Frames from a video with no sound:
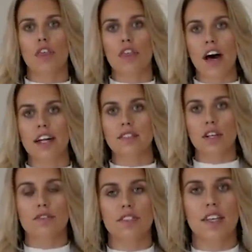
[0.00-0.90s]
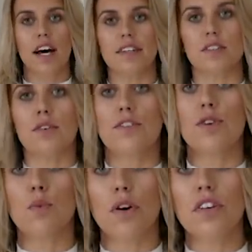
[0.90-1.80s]
that oversized. So if
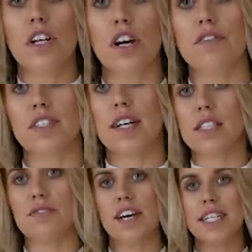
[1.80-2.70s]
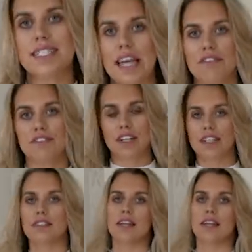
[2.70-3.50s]
you want an oversized fit, definitely